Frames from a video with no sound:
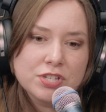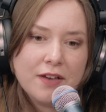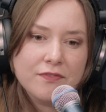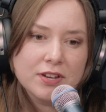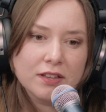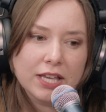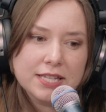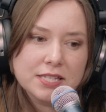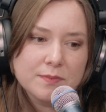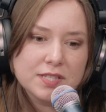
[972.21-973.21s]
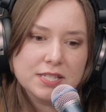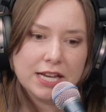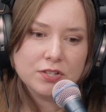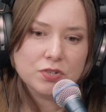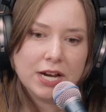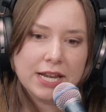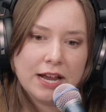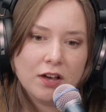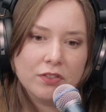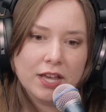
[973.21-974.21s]
definitely some states right
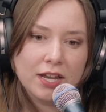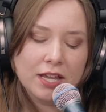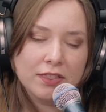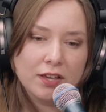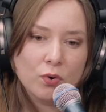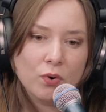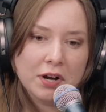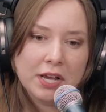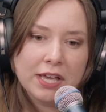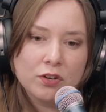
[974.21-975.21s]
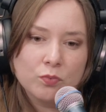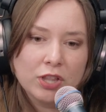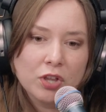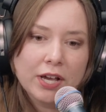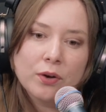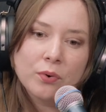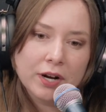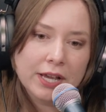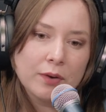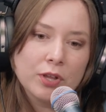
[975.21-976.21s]
now that I think Oregon, we look at
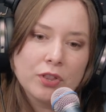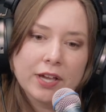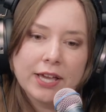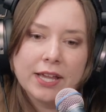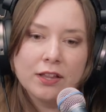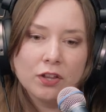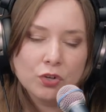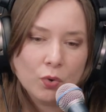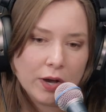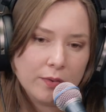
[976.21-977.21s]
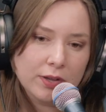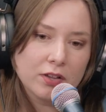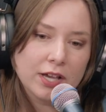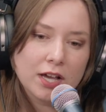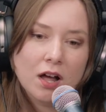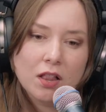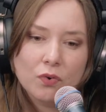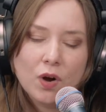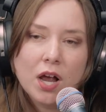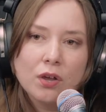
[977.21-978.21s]
Illinois, we look at
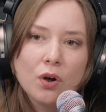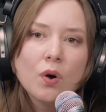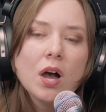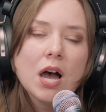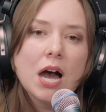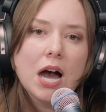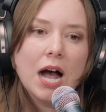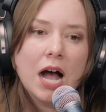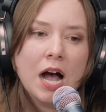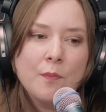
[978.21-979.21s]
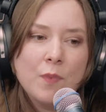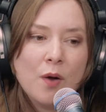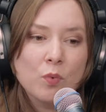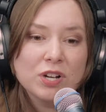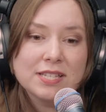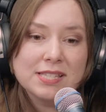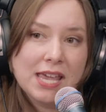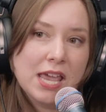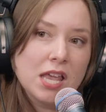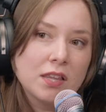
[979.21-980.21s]
Colorado, and we're
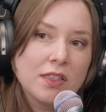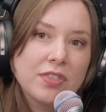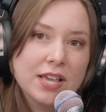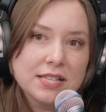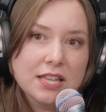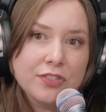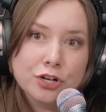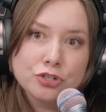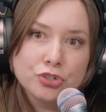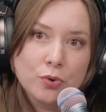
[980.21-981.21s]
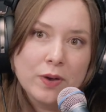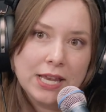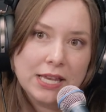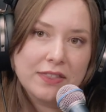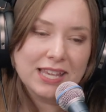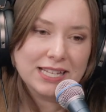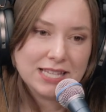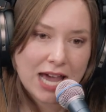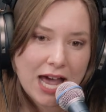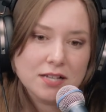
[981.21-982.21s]
seeing the things that they're doing, the
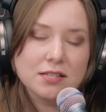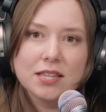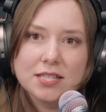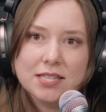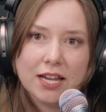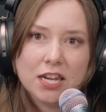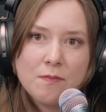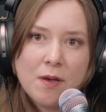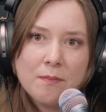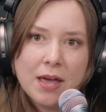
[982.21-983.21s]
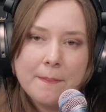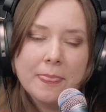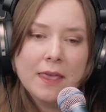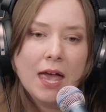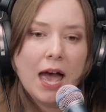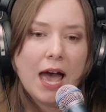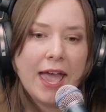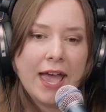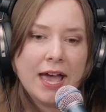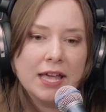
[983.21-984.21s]
attacks on the Second Amendment.
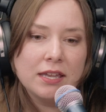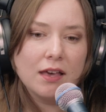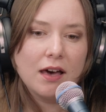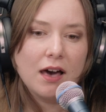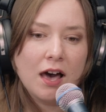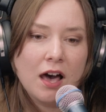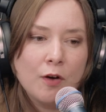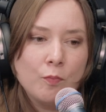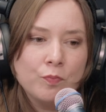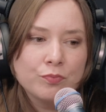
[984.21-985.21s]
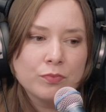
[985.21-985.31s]
And I